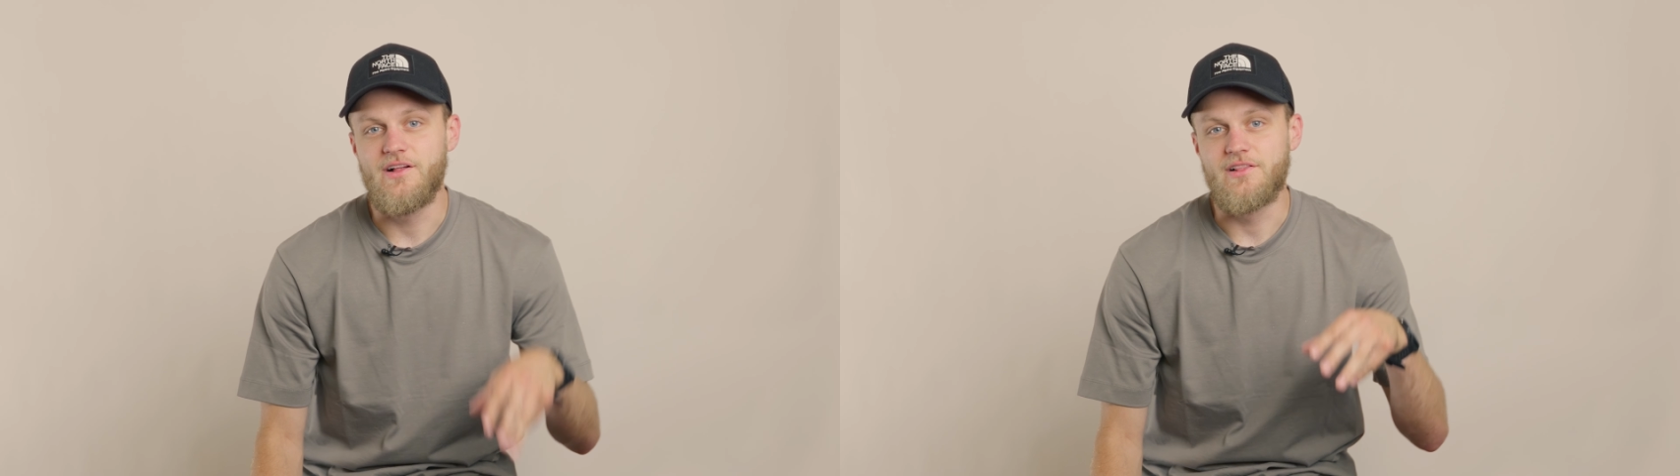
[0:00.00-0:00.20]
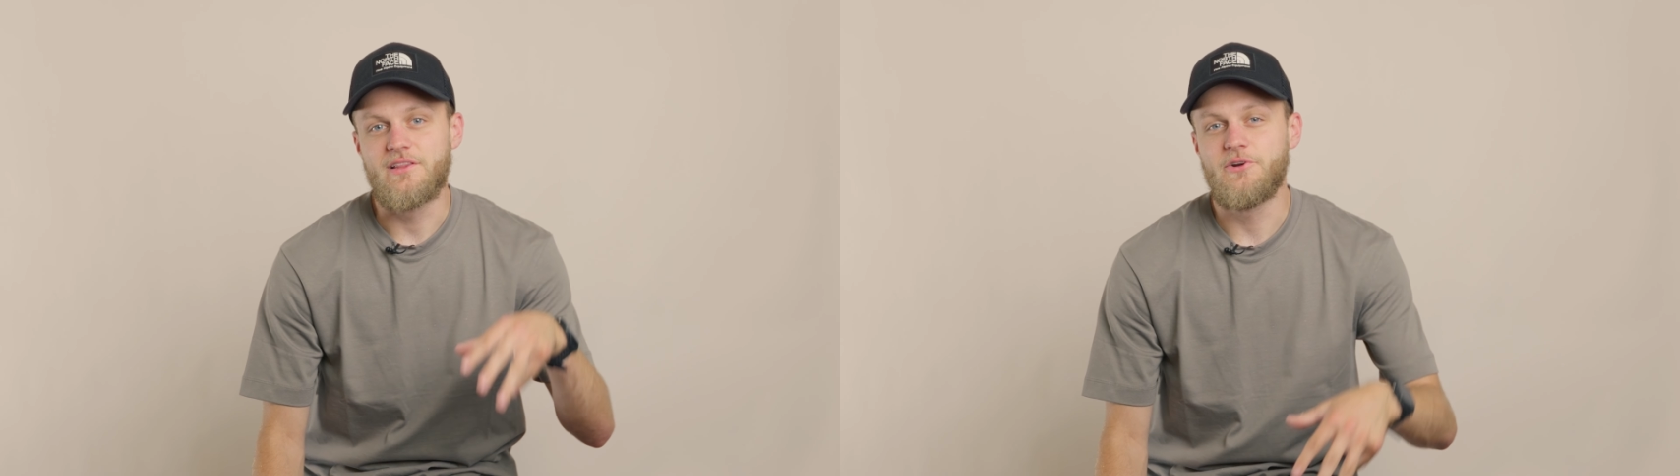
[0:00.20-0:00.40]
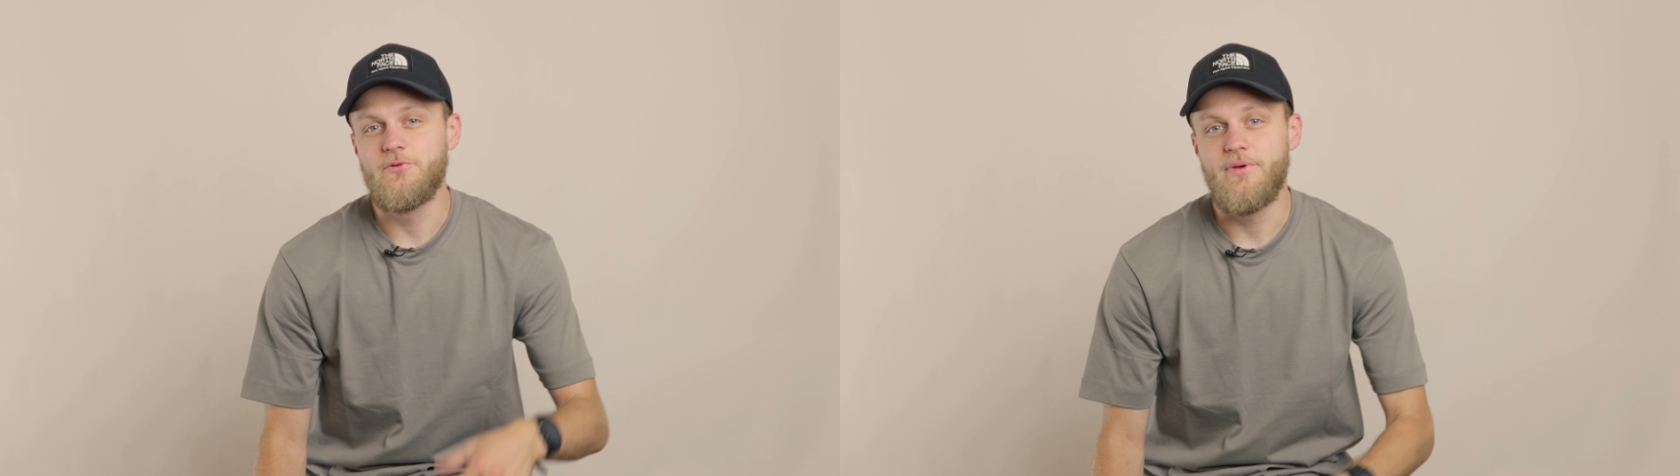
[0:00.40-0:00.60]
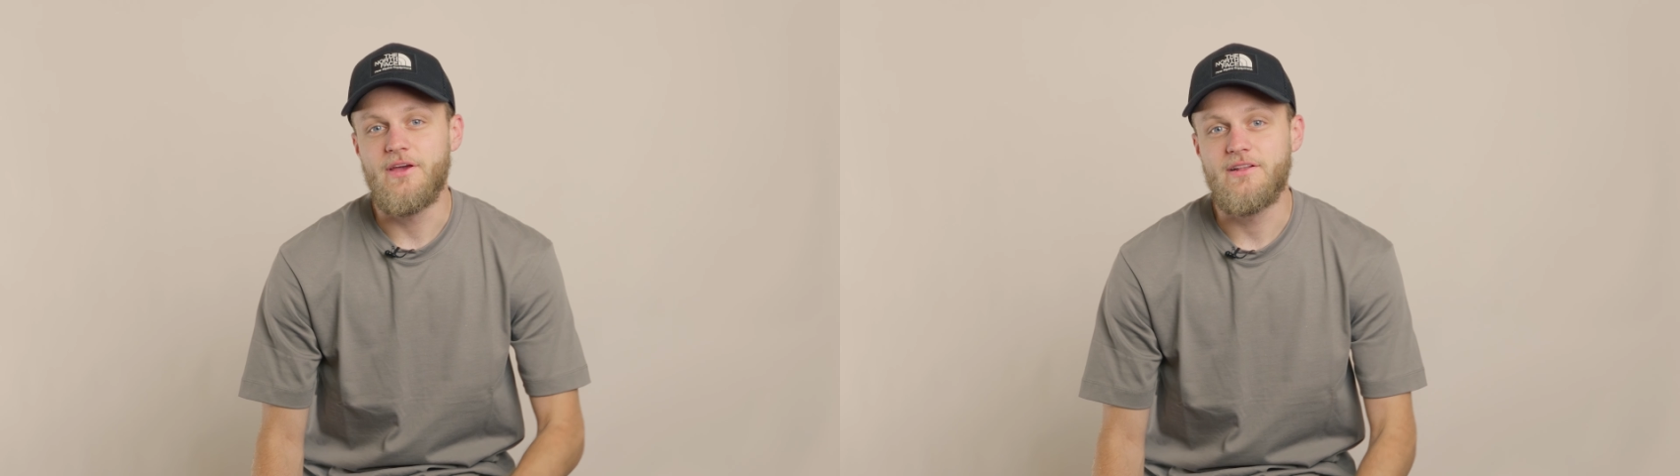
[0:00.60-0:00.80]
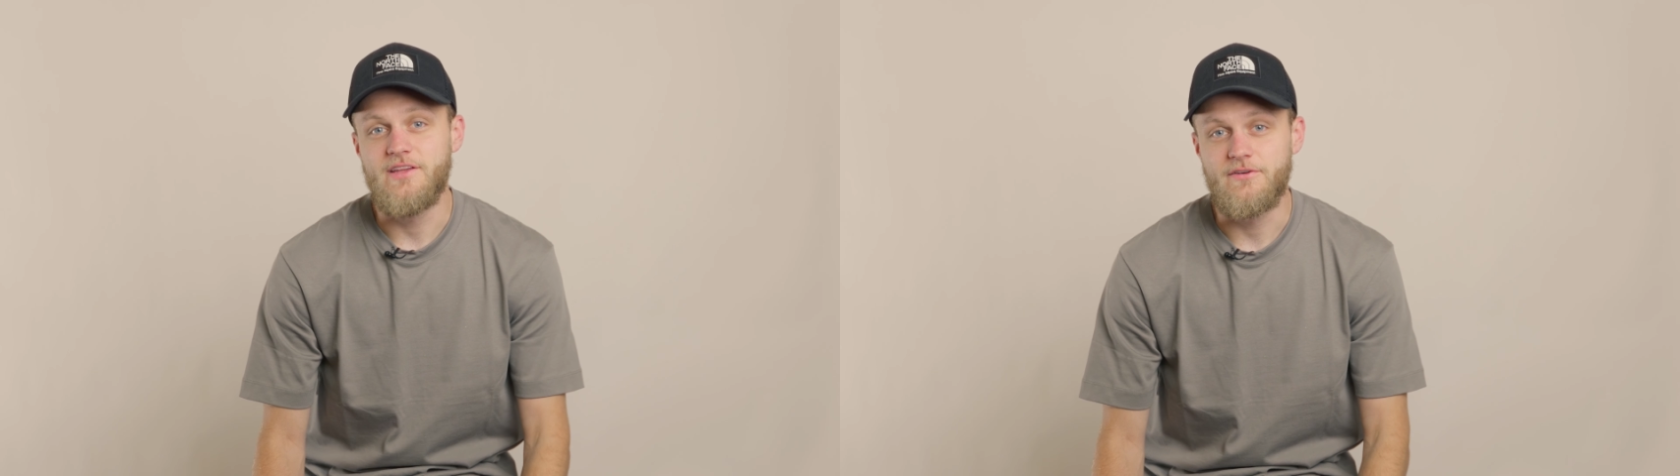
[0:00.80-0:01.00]
a little
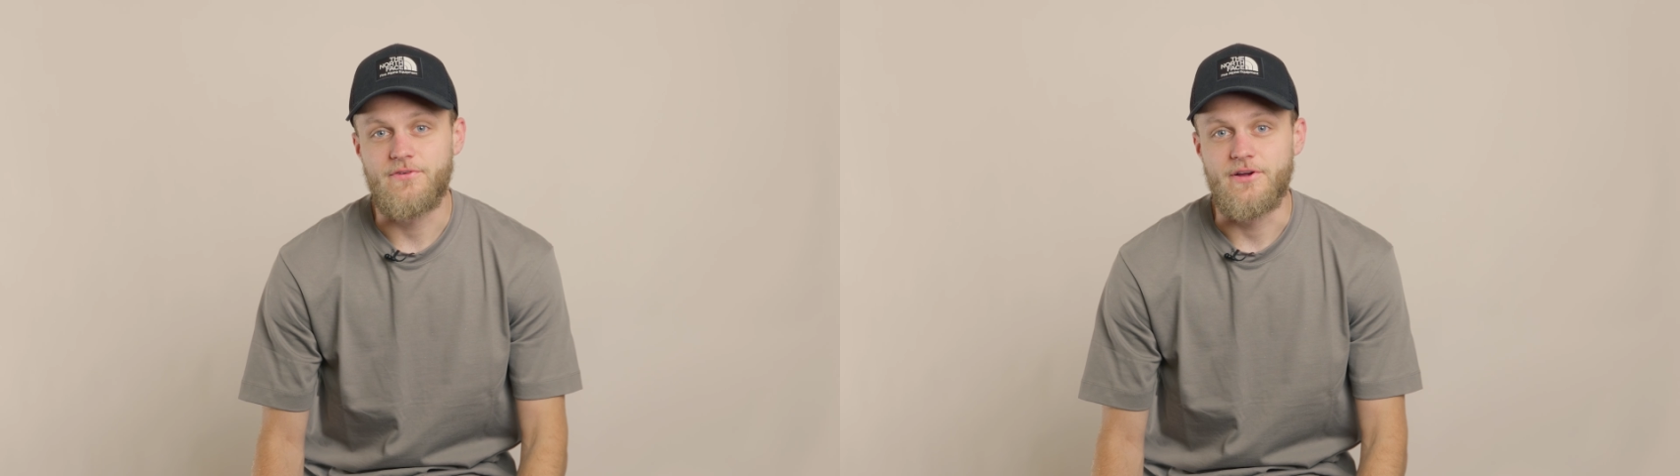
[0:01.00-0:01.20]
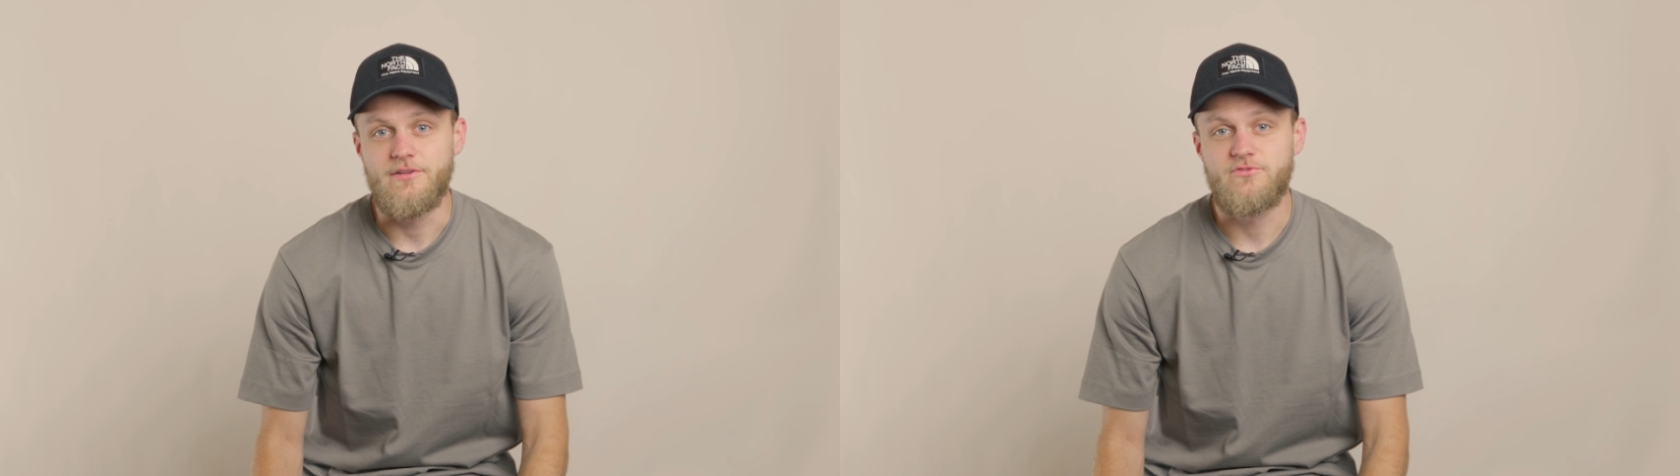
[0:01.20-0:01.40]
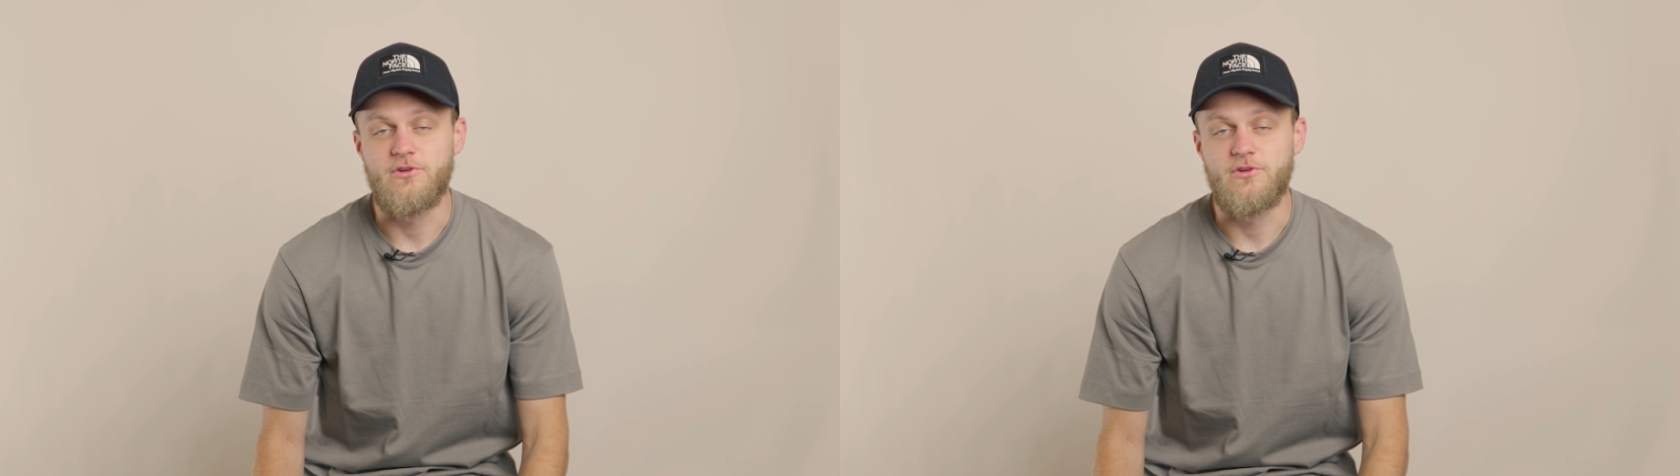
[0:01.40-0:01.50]
bit different